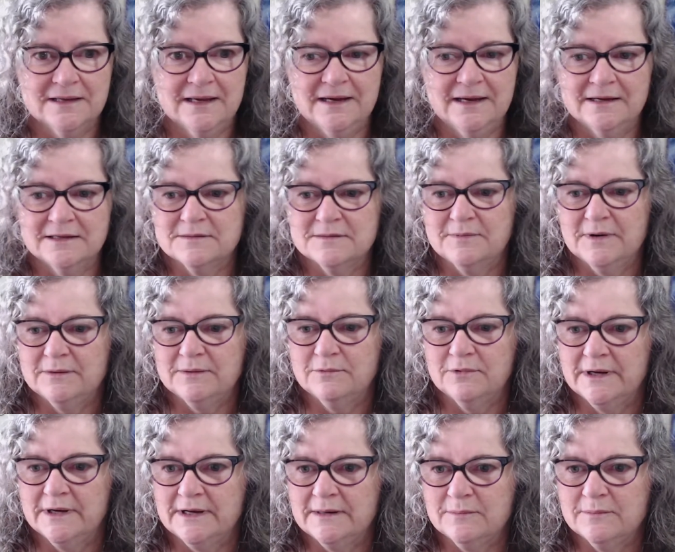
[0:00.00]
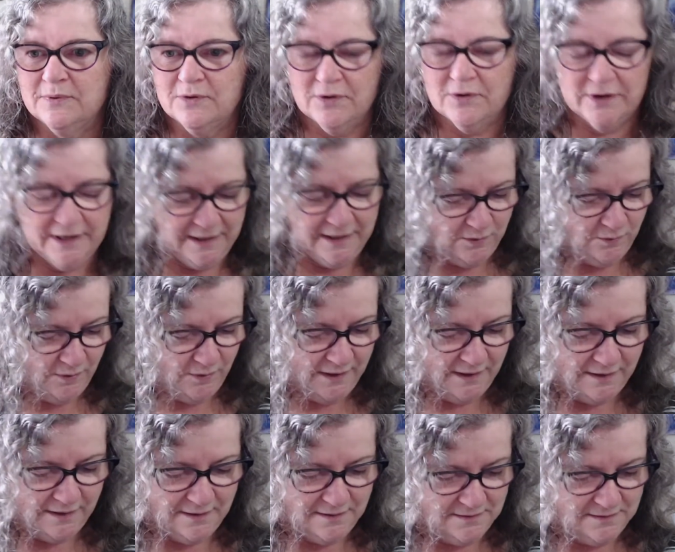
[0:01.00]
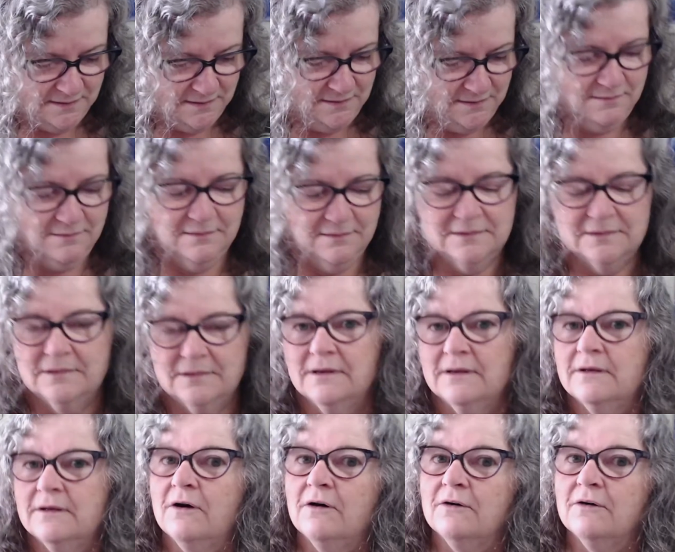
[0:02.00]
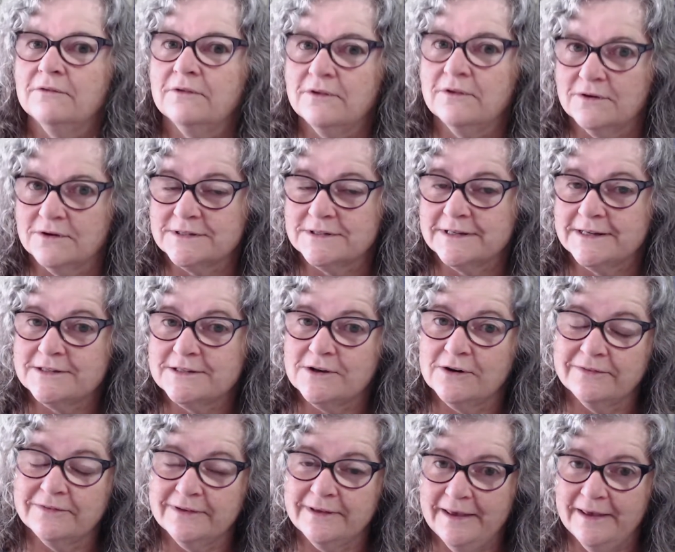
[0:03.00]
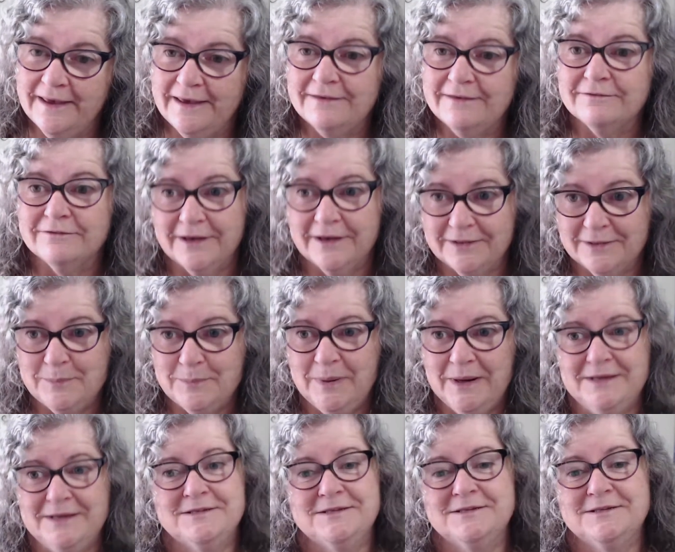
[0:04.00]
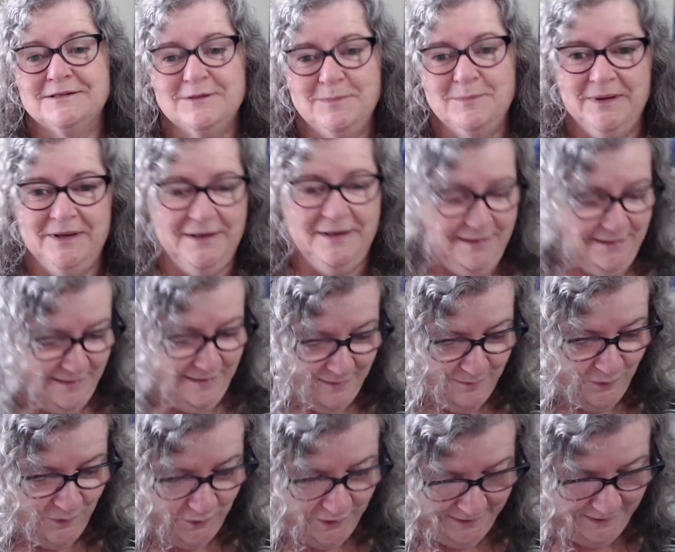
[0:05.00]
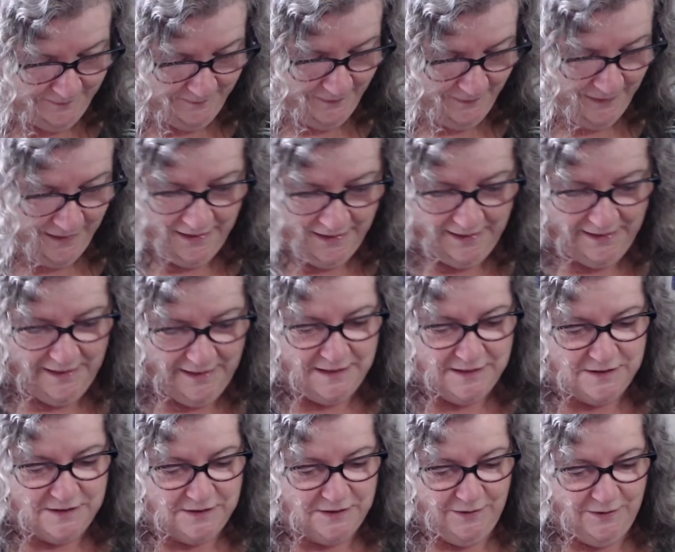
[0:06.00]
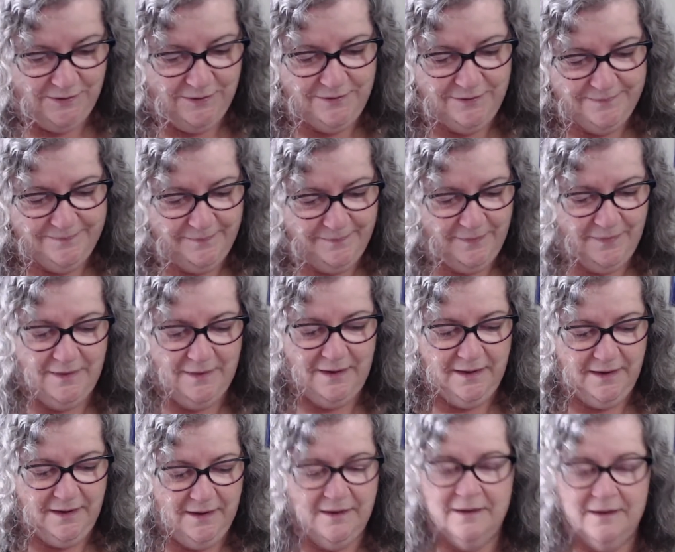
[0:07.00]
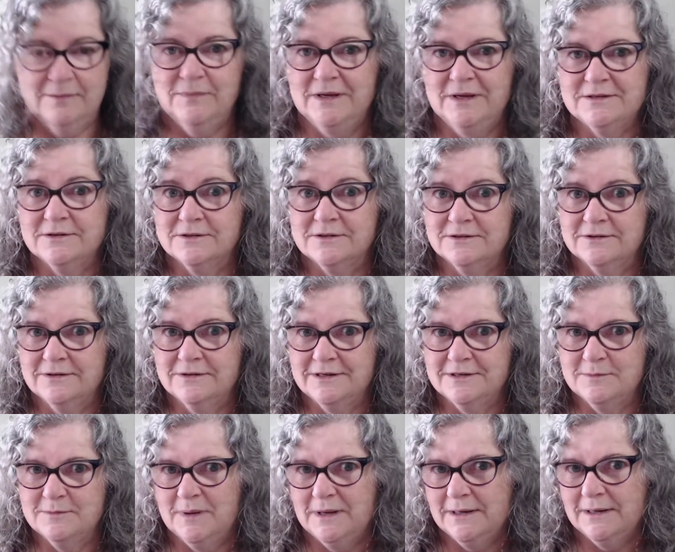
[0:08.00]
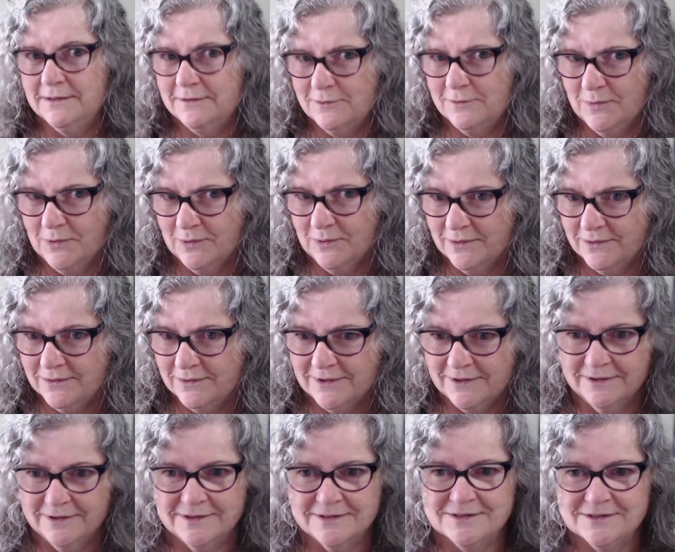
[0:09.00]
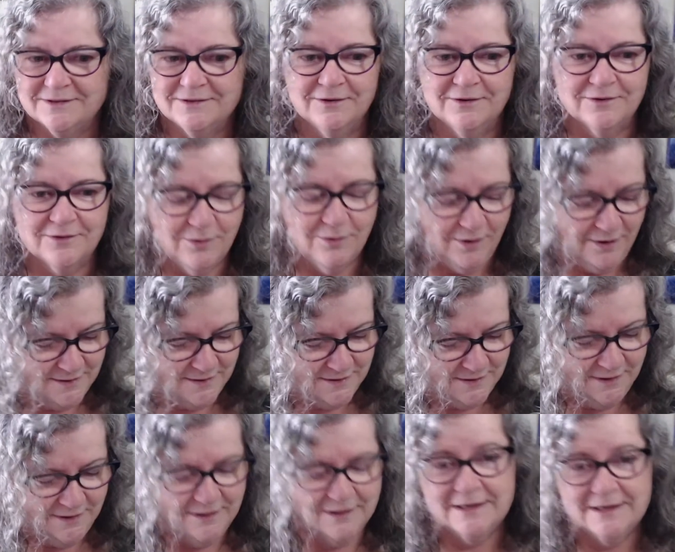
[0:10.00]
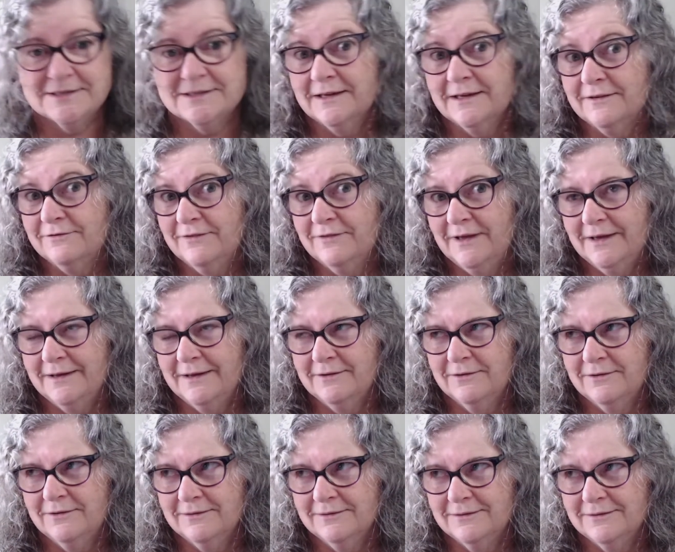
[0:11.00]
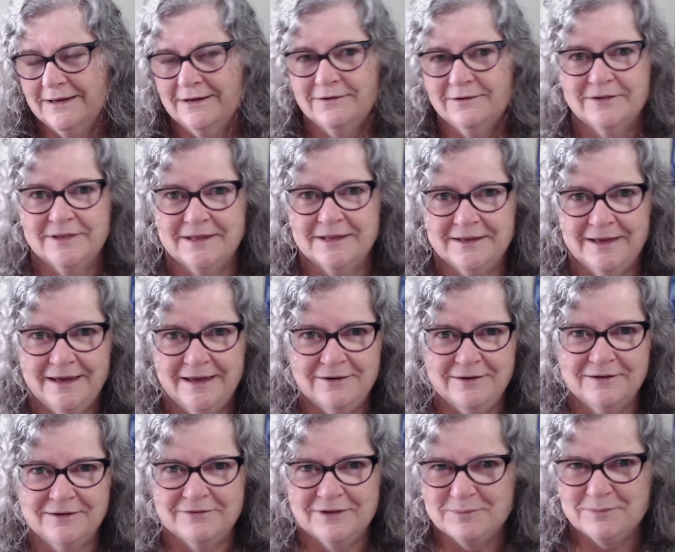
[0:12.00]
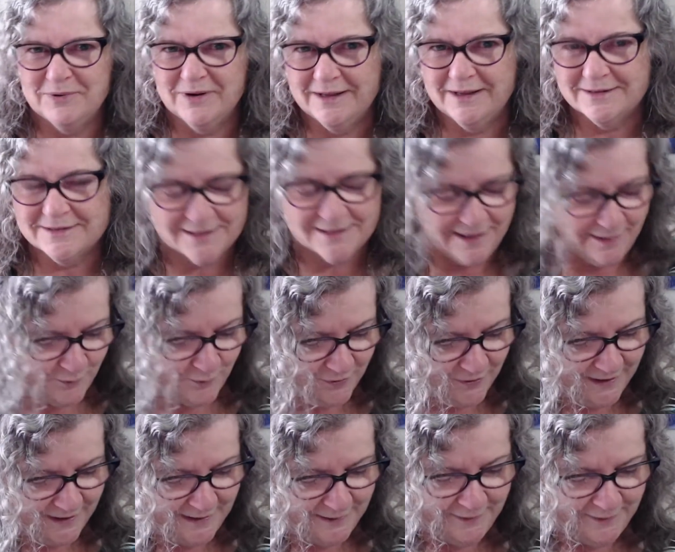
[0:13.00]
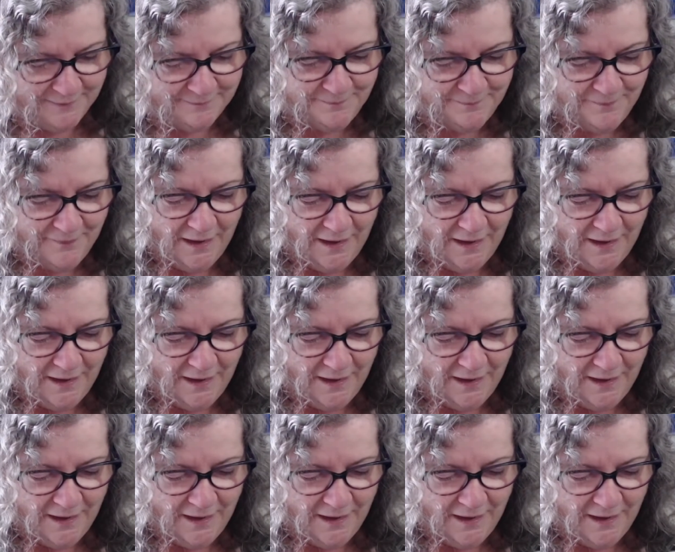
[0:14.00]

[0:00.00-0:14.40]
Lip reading: card spread reading pretty quick because on Thursdays I have other places to be in the morning. So it means I do need to be a little more organised and not quite so laissez-faire. Oh, however you pronounce that word anyway.